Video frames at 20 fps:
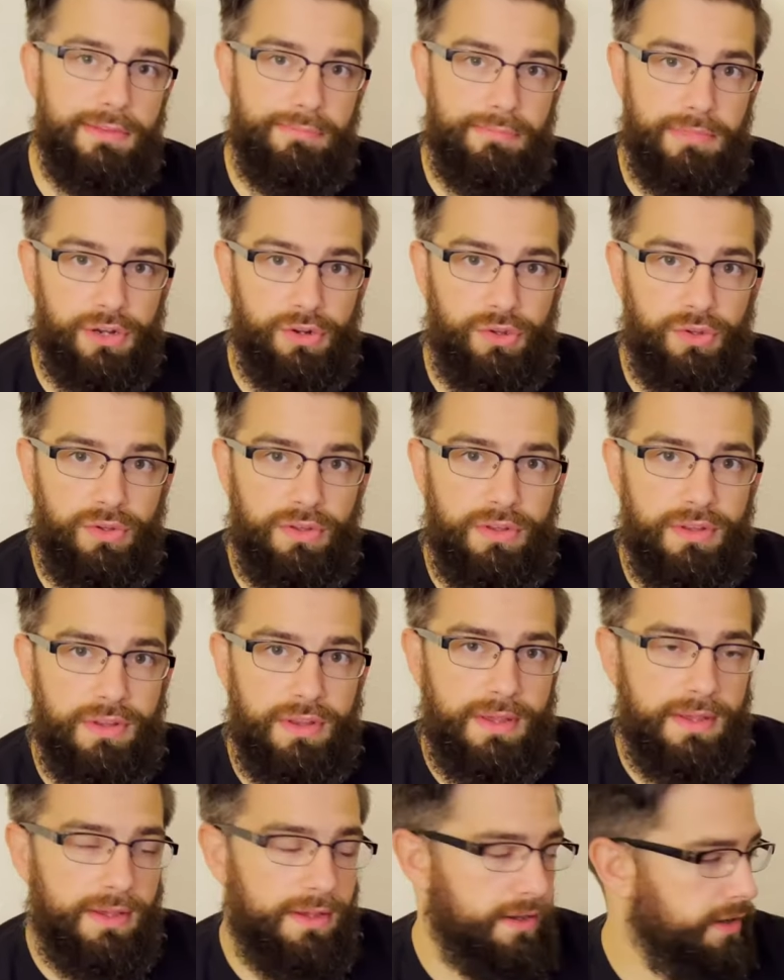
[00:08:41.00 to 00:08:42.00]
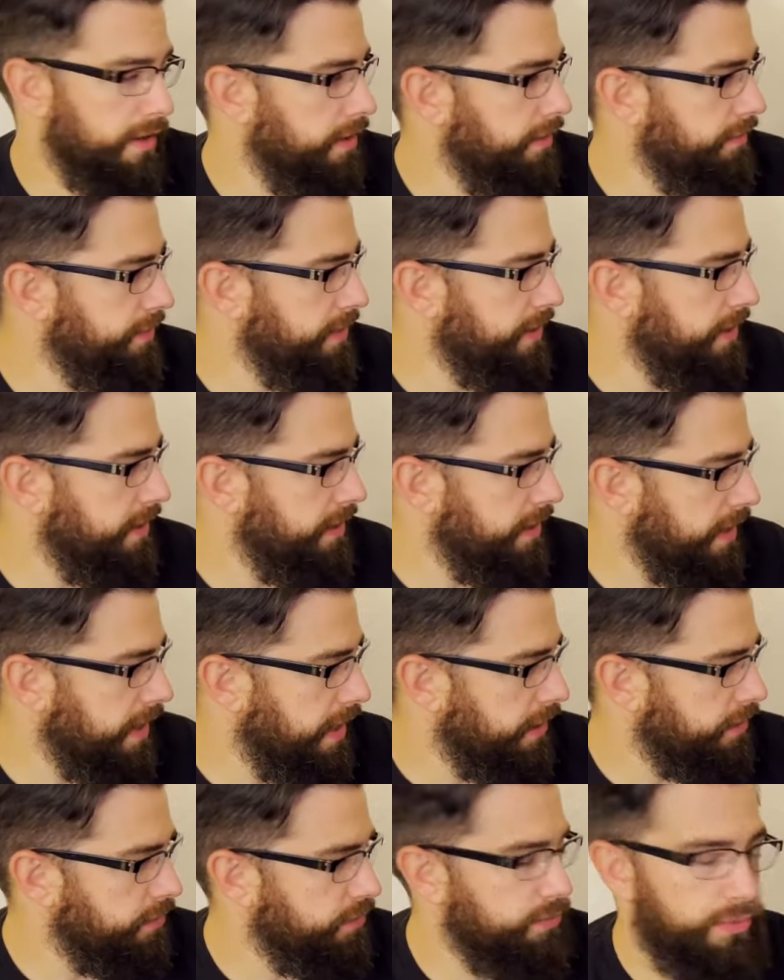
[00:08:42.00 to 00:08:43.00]
the middle of the
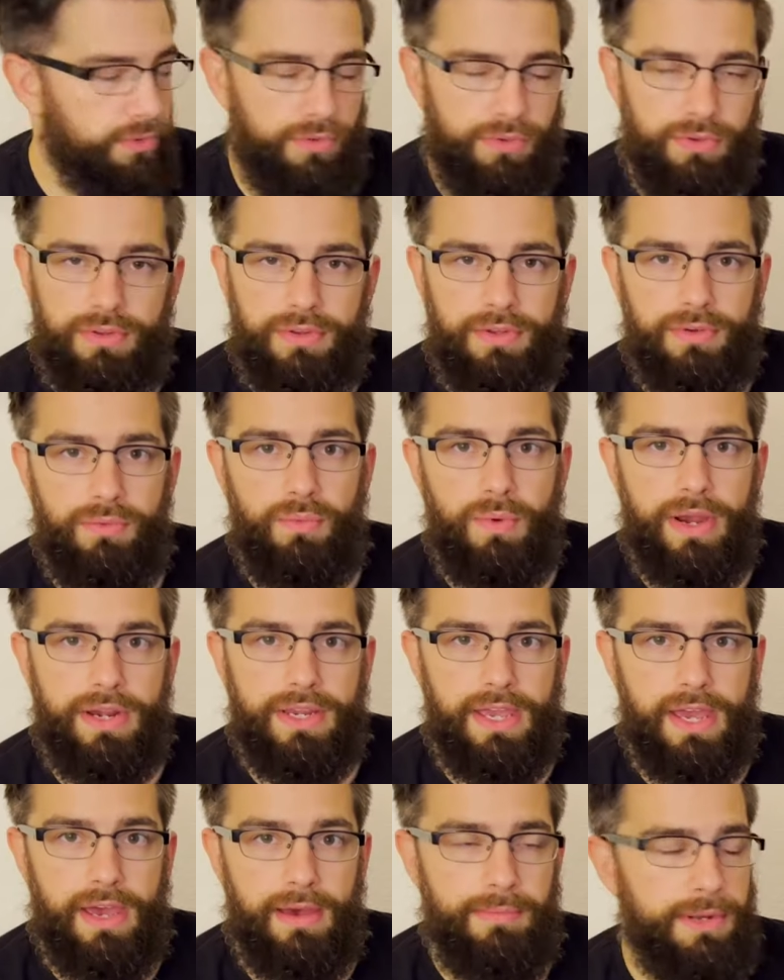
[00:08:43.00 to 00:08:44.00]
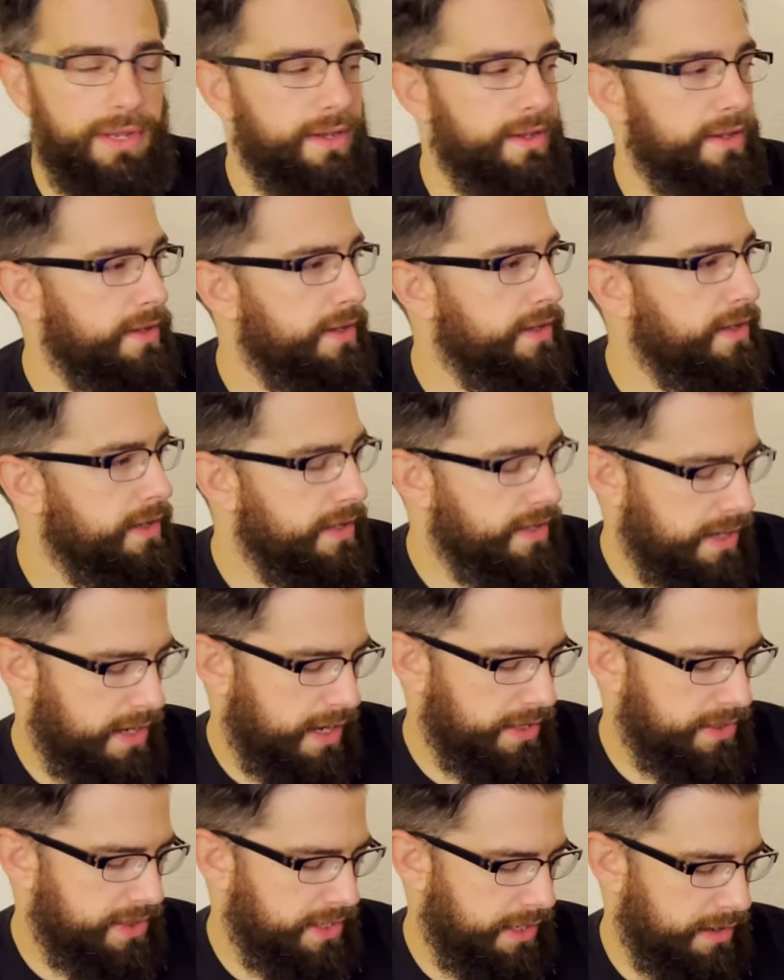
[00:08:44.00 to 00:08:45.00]
actual wine cabinet.
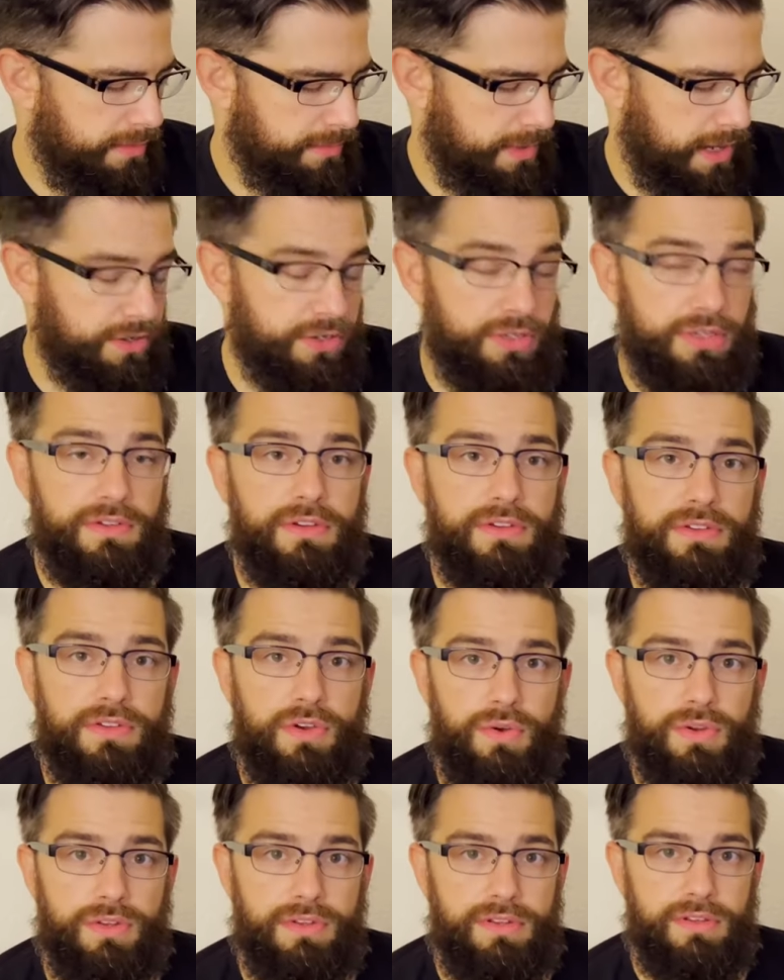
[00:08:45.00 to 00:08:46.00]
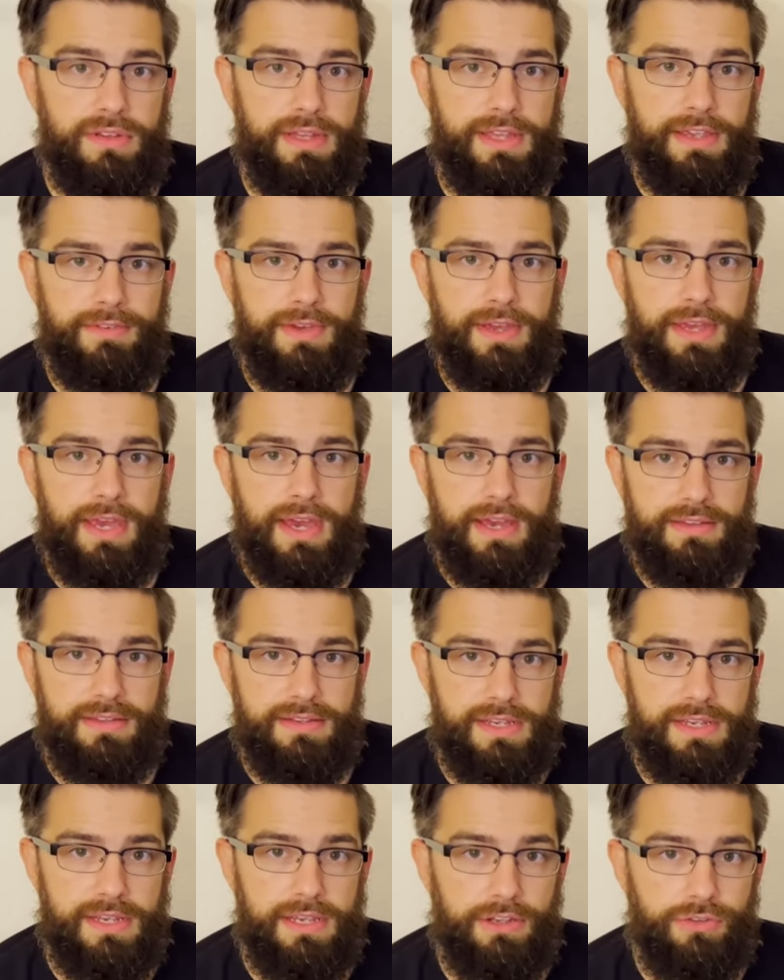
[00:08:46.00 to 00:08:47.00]
I think I'm actually just going to leave it as
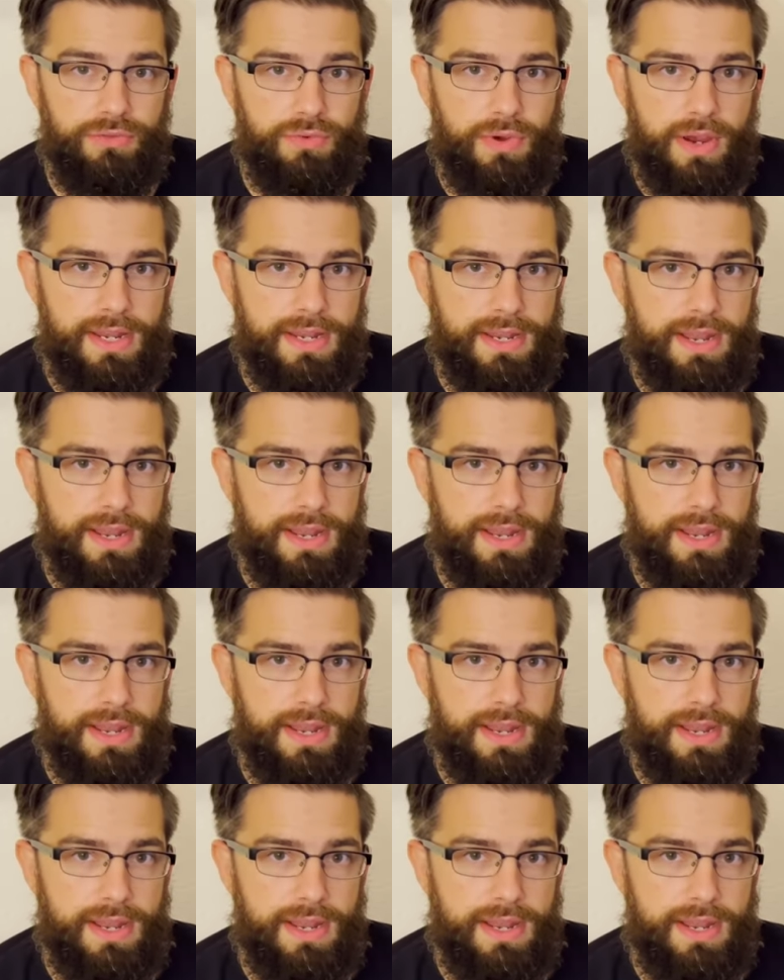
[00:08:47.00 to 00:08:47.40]
it is right